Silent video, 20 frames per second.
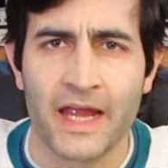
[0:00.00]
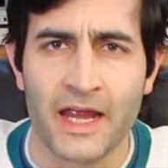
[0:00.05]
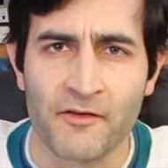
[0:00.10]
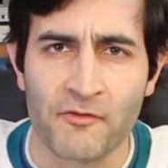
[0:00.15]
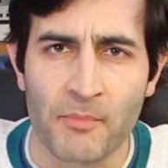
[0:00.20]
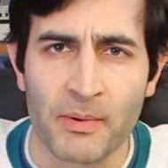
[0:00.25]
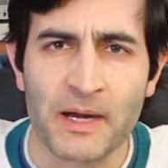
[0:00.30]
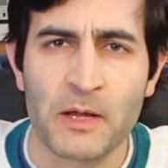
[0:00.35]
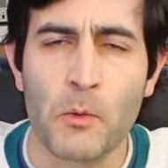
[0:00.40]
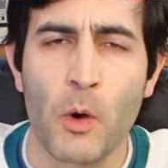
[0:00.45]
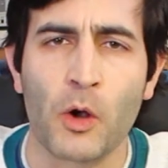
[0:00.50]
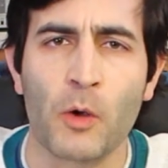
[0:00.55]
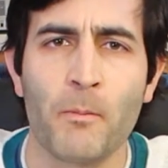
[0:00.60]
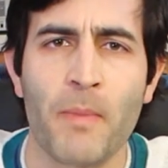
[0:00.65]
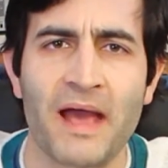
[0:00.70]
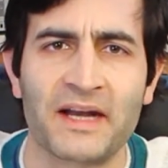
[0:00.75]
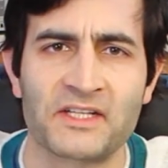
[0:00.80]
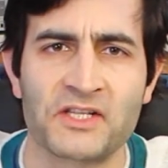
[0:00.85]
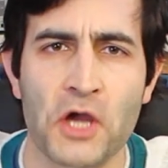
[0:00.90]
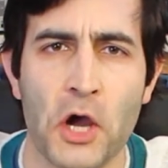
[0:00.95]
Hey everybody, welcome
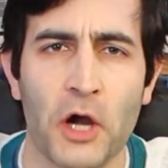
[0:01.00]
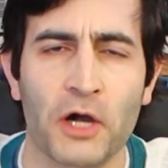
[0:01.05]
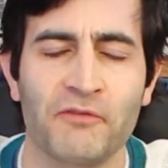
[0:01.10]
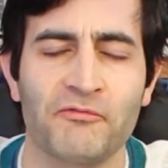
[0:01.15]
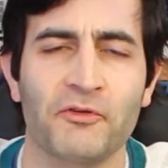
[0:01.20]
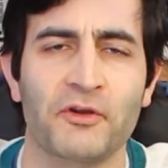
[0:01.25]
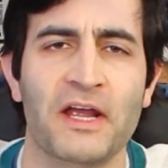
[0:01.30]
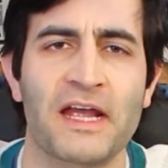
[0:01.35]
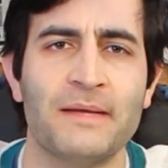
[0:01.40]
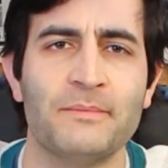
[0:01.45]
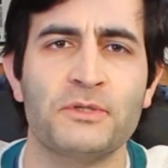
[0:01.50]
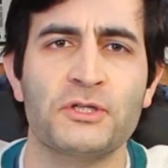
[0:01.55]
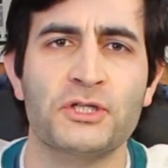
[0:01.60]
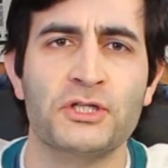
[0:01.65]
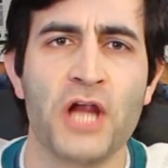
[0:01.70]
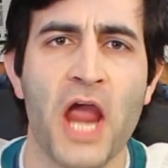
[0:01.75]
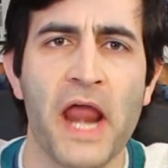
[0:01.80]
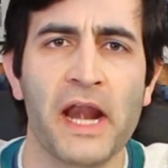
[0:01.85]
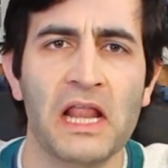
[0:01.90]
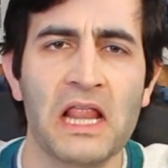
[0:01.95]
back to the Hard for Games
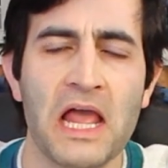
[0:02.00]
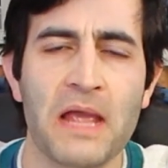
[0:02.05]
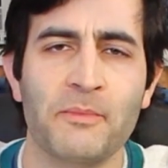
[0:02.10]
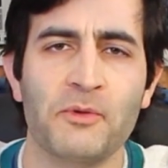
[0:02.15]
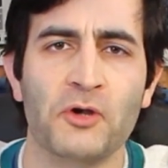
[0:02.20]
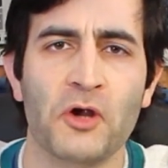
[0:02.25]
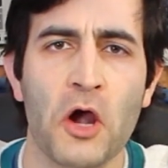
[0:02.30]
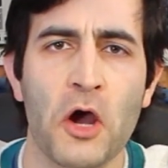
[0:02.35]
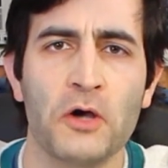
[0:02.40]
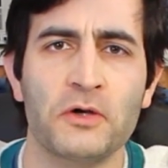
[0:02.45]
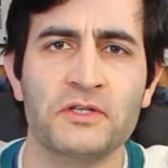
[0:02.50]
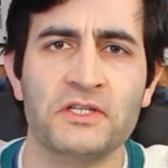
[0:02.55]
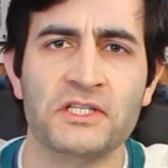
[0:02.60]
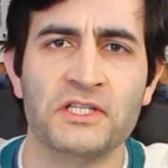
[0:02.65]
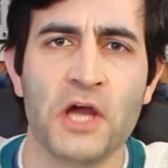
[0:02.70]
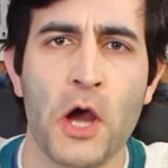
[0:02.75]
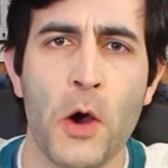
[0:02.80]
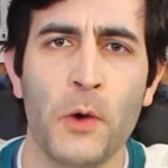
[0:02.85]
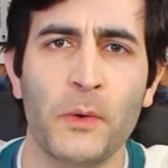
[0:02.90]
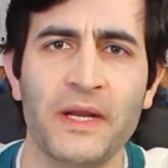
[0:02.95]
channel. I'm your
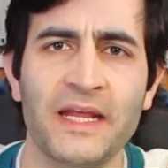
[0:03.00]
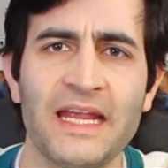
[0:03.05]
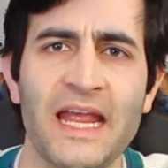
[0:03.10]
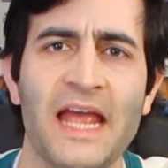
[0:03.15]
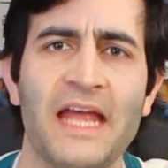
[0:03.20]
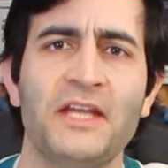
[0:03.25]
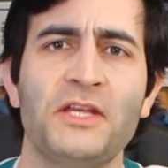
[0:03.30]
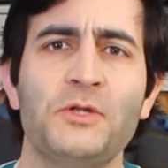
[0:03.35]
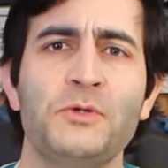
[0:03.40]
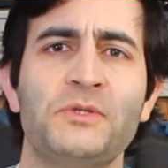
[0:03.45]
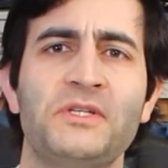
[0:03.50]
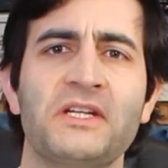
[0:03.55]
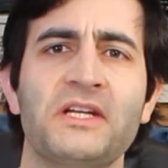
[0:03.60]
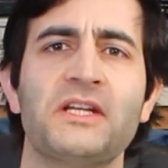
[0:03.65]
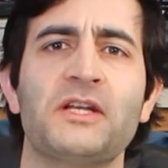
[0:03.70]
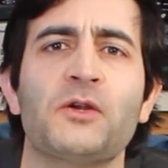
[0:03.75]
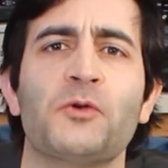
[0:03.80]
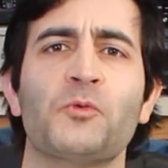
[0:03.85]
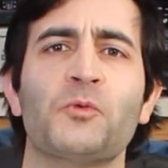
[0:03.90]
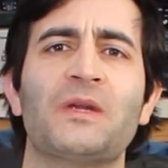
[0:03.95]
host, Tony, and you
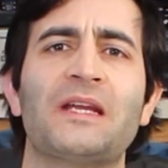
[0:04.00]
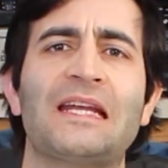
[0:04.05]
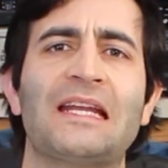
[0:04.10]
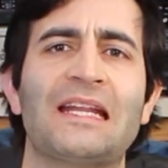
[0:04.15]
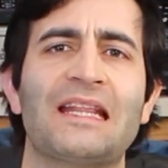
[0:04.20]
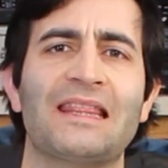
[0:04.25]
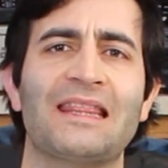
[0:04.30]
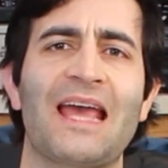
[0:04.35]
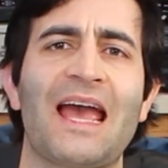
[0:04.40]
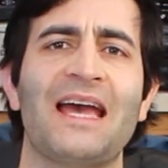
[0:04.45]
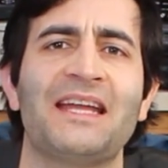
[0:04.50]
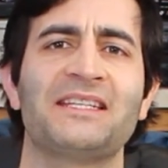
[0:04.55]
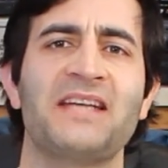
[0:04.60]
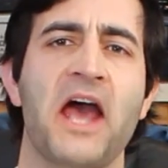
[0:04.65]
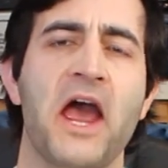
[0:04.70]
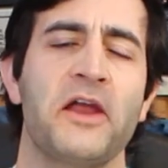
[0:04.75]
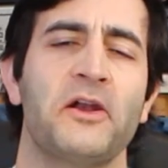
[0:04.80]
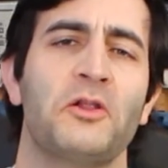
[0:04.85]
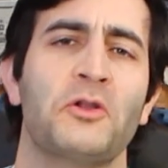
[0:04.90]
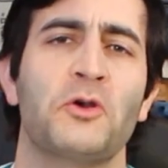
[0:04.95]
did read that
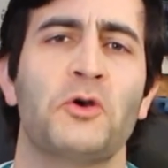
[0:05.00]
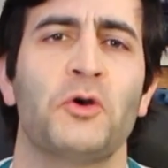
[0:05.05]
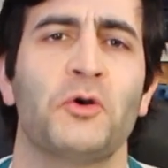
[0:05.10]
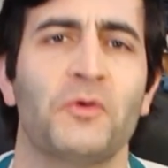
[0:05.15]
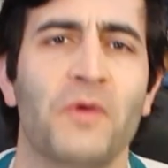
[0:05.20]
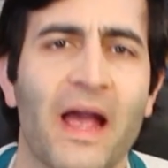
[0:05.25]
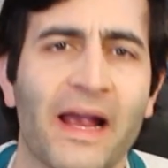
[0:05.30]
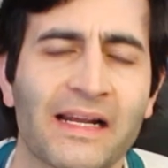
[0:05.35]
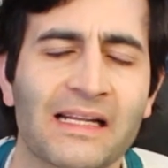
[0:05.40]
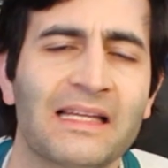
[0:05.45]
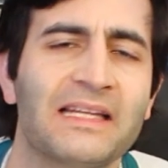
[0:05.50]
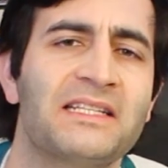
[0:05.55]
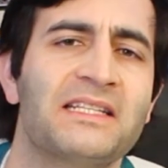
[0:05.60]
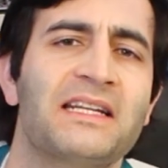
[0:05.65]
title correctly.